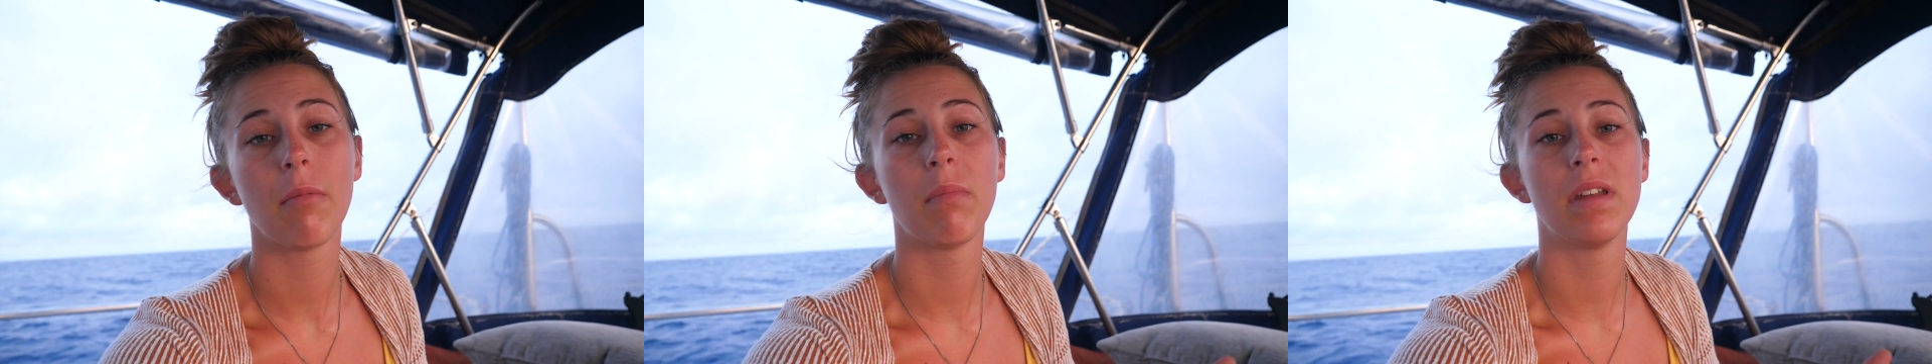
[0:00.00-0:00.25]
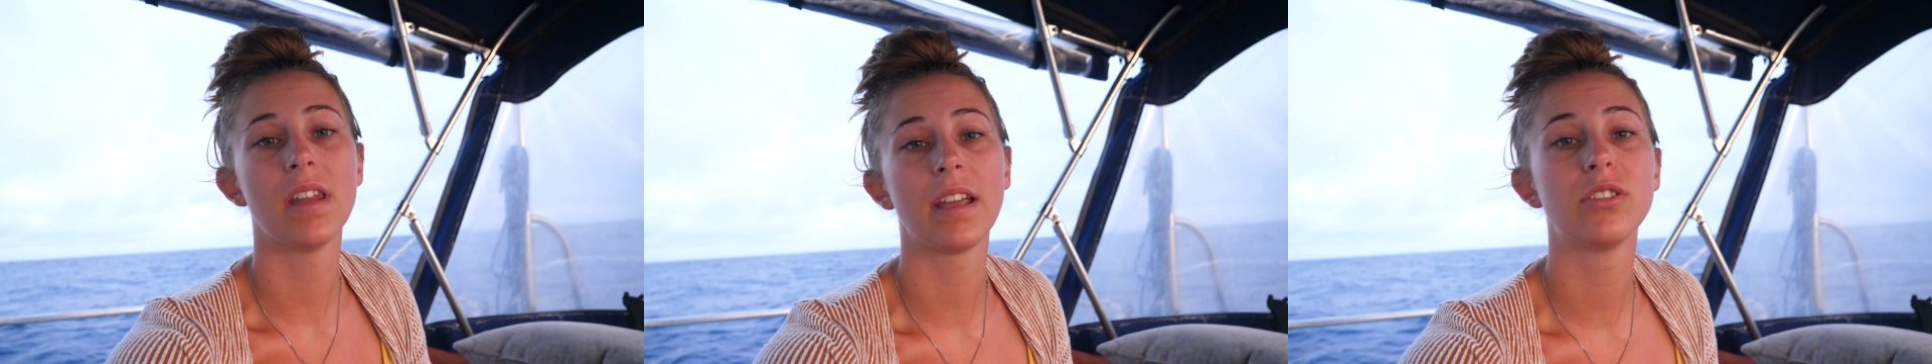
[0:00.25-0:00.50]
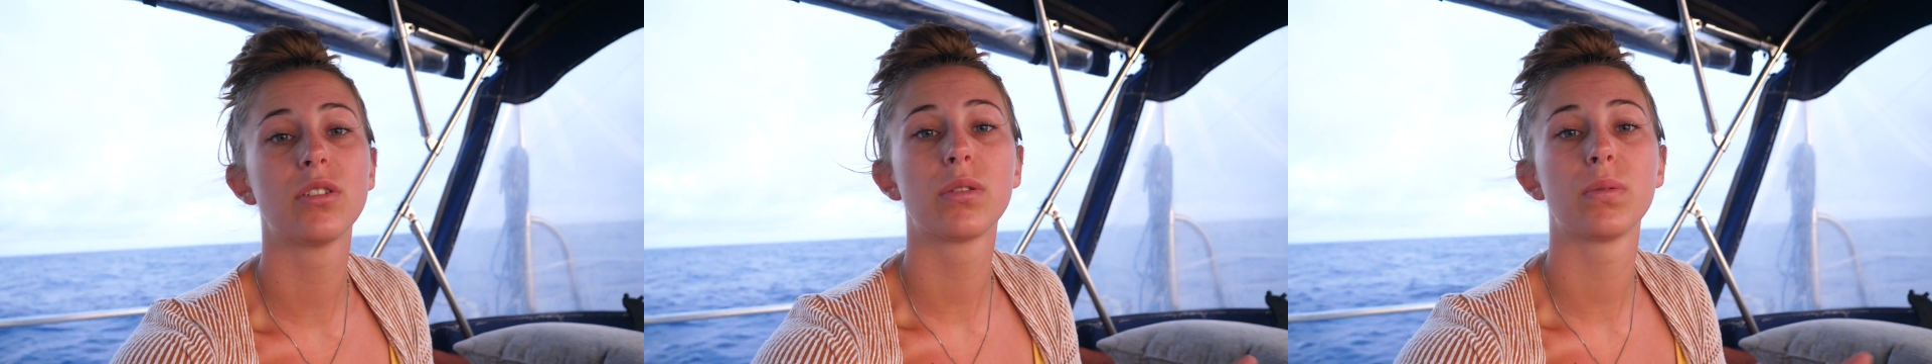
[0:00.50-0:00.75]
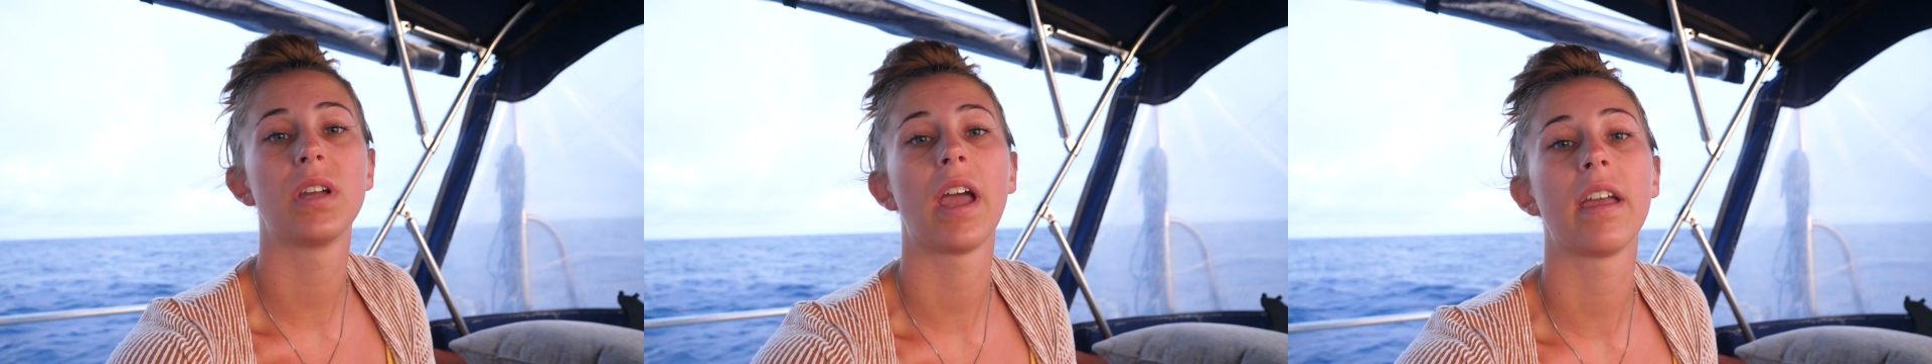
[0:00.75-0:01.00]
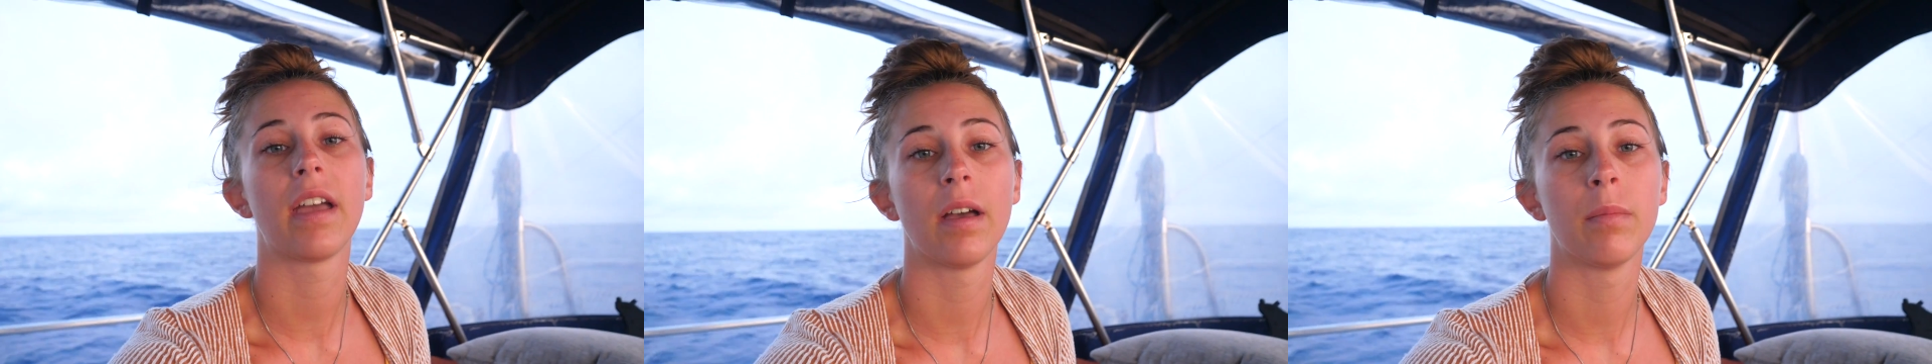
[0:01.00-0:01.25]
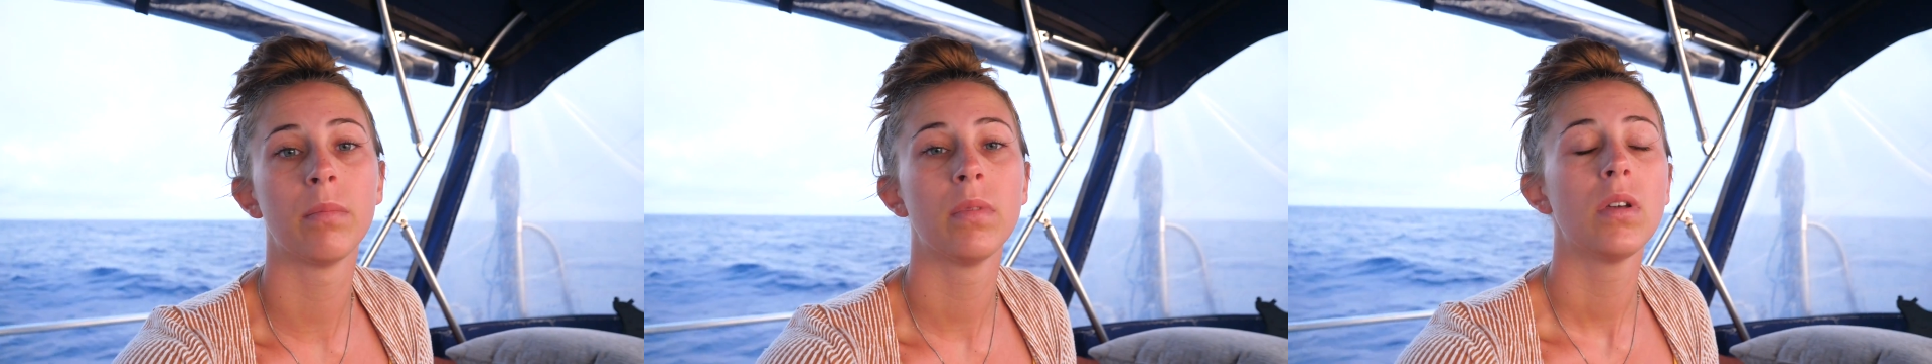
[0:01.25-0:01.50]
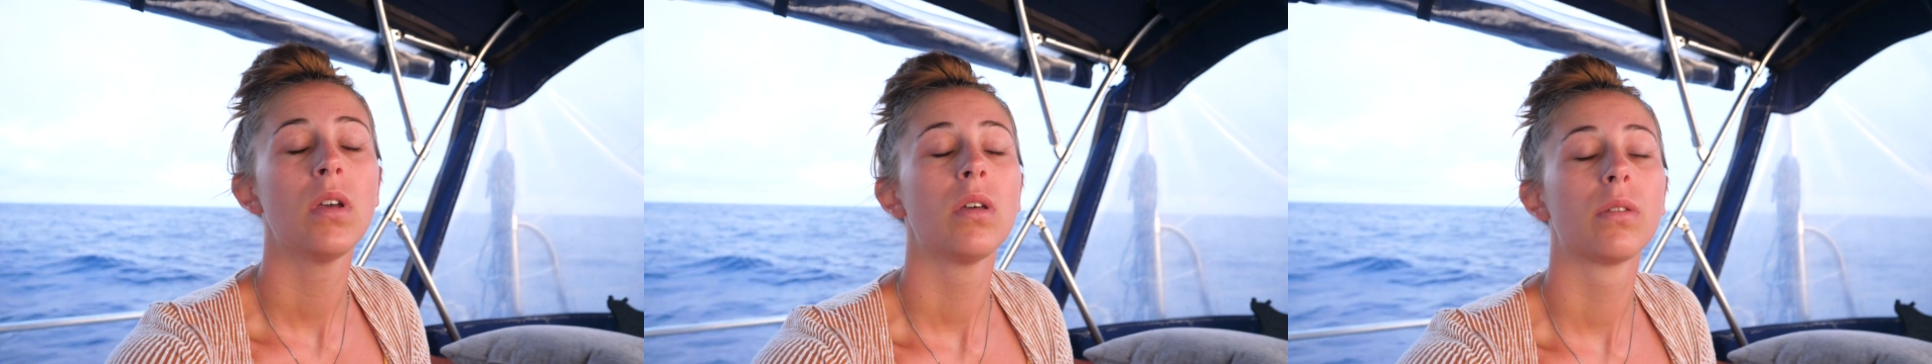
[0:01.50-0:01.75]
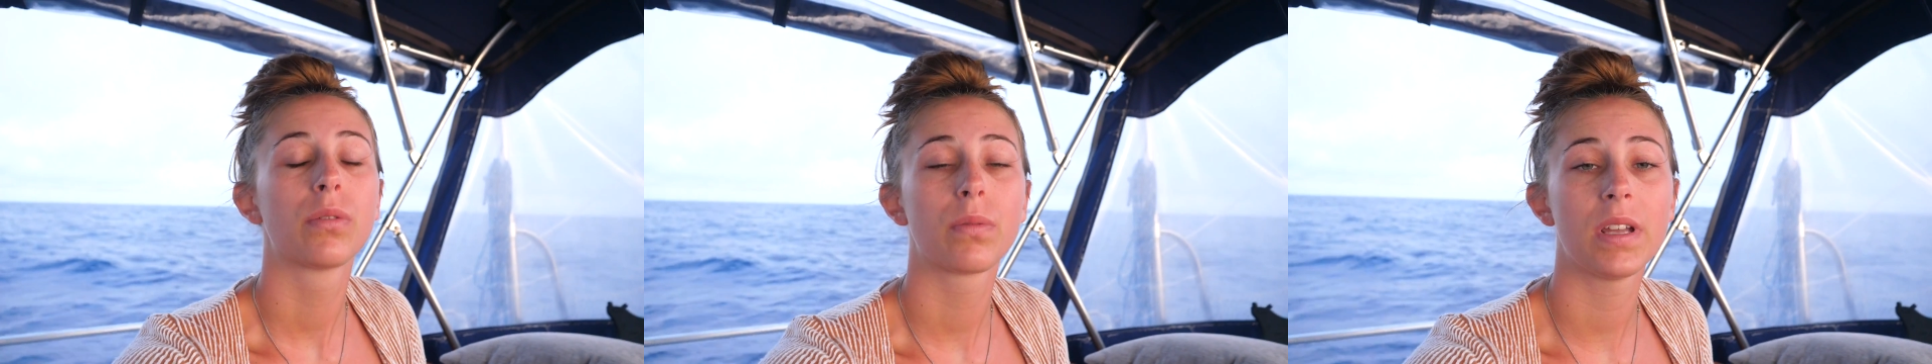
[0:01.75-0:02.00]
midnight to 3 a.m.,
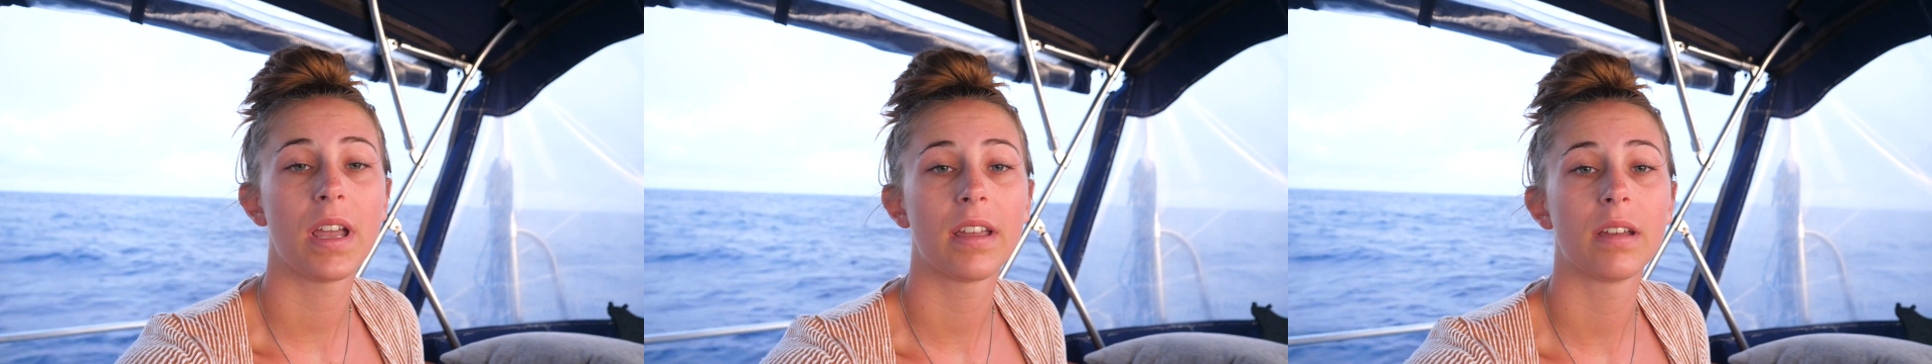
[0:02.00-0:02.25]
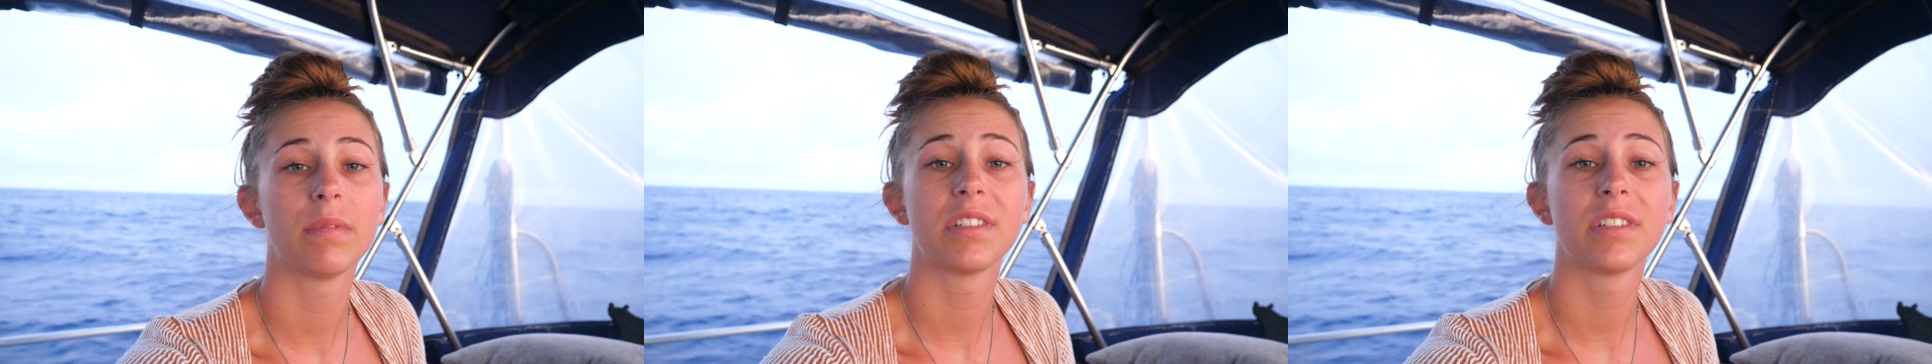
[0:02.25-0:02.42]
3 a.m.